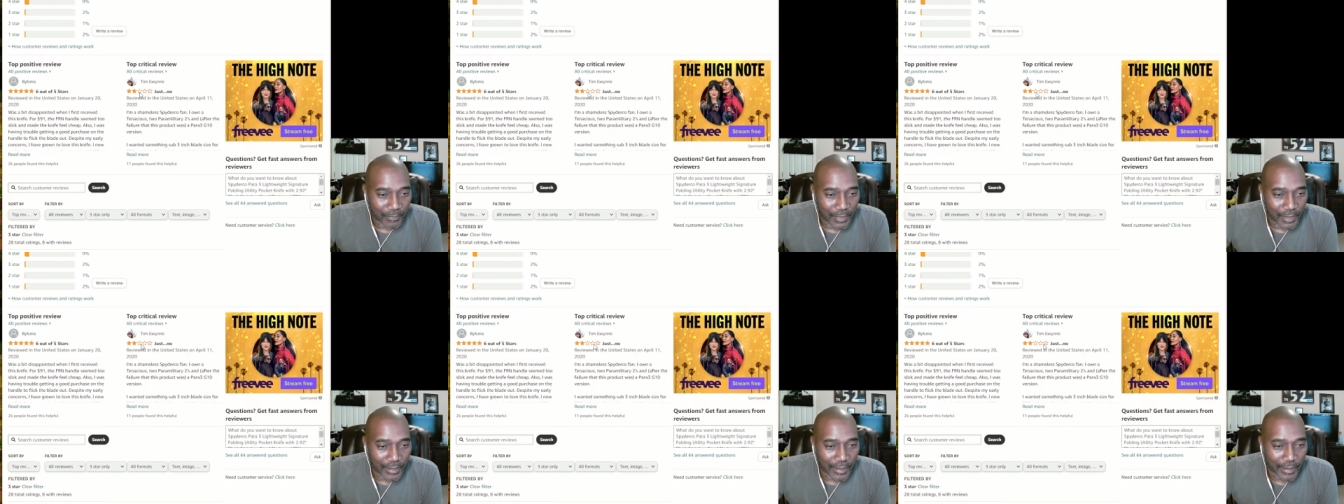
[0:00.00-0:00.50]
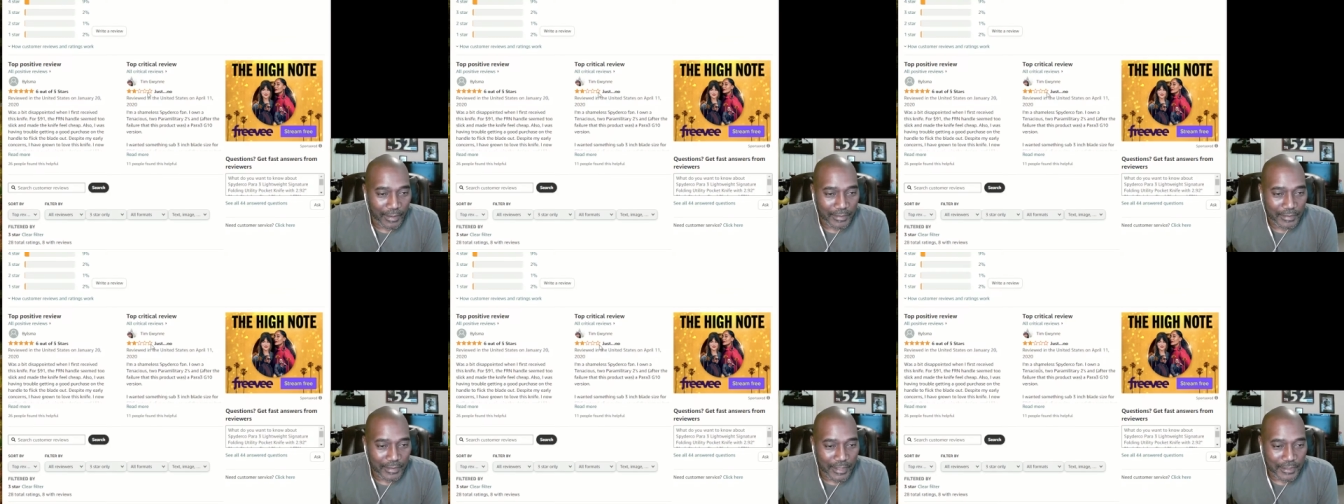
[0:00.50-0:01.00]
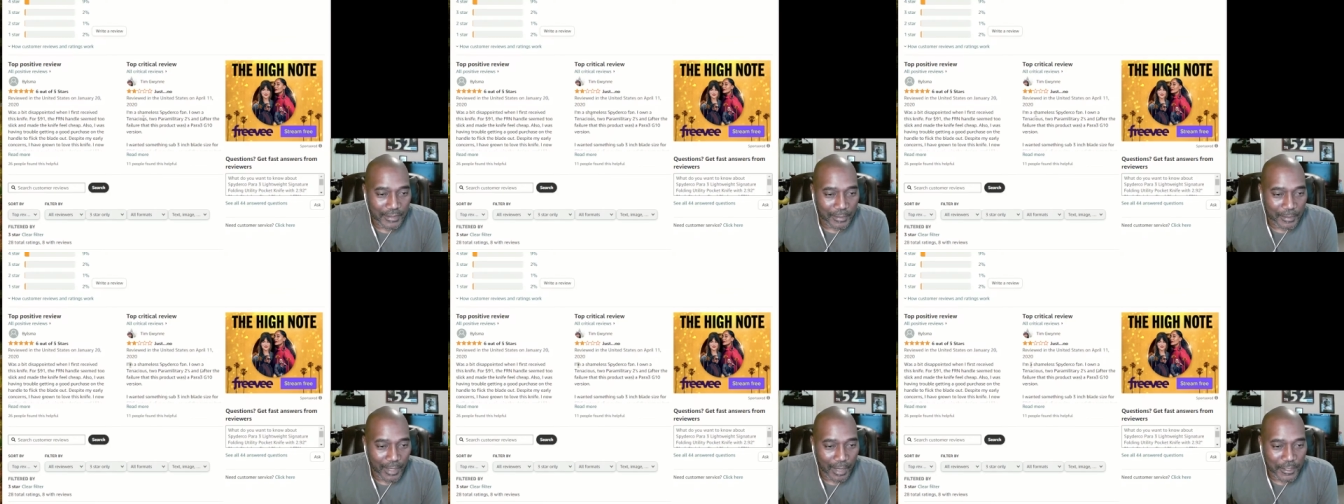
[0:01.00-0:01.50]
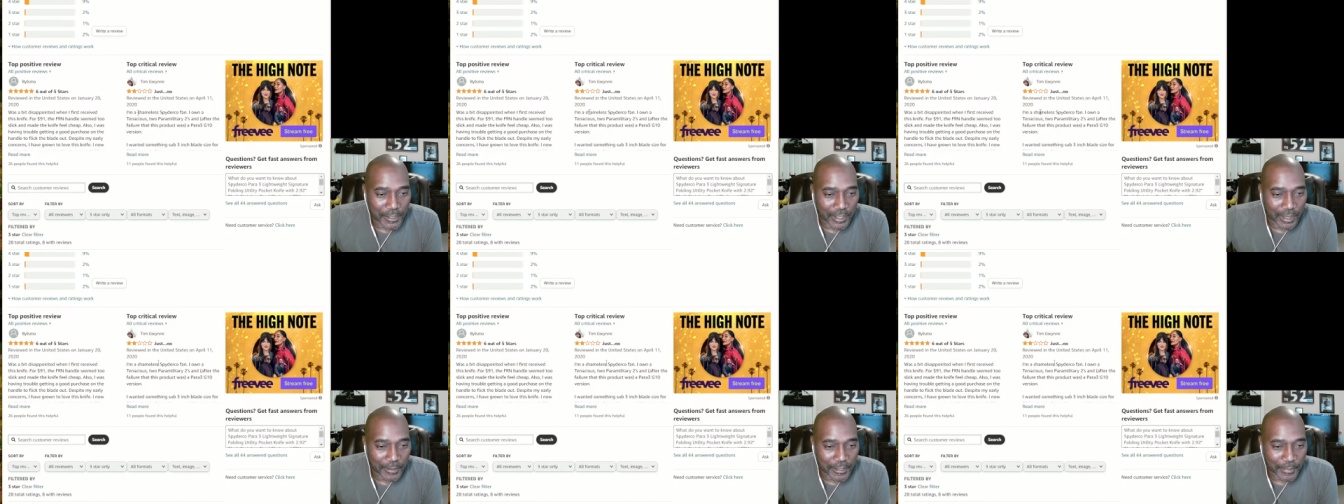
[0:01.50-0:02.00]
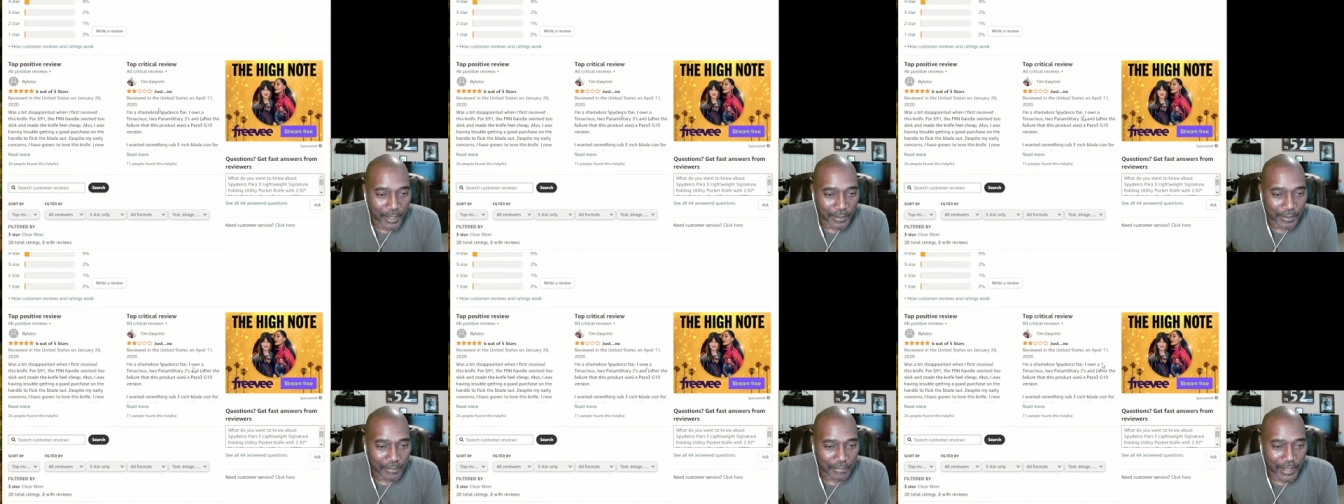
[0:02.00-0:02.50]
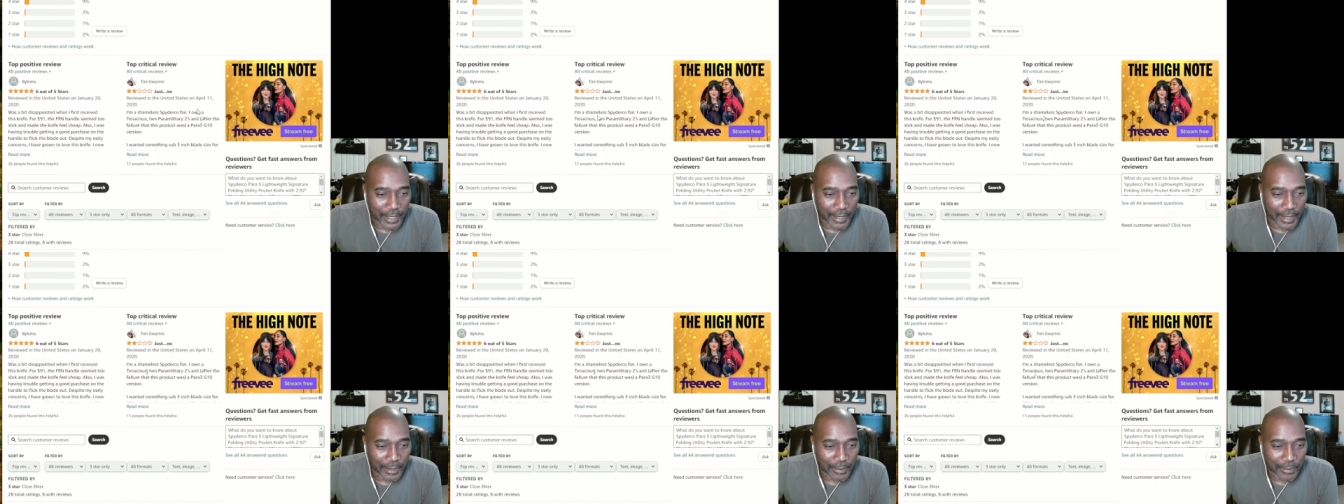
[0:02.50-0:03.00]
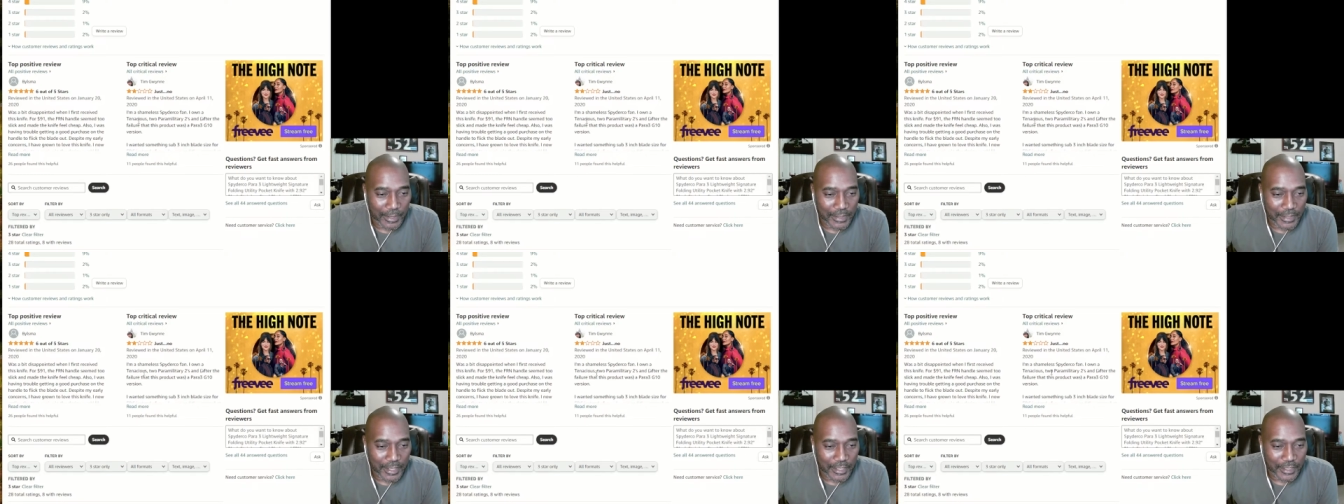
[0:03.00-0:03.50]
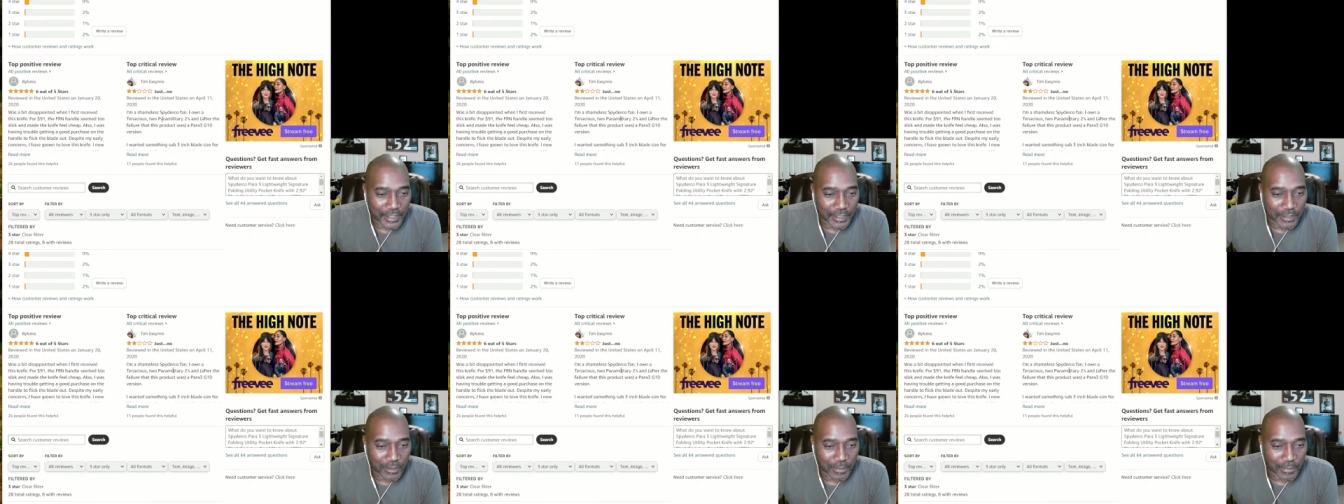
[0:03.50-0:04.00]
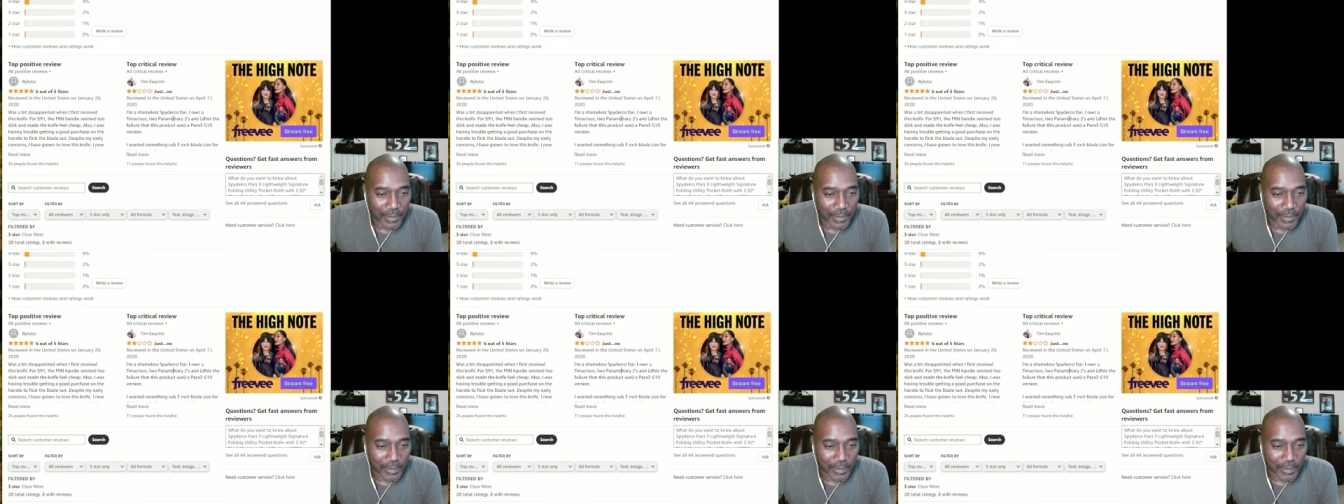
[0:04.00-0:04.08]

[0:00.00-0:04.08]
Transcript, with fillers: All right, so that's good. I'm a shameless Spyderco fan. I own a Tenacious 2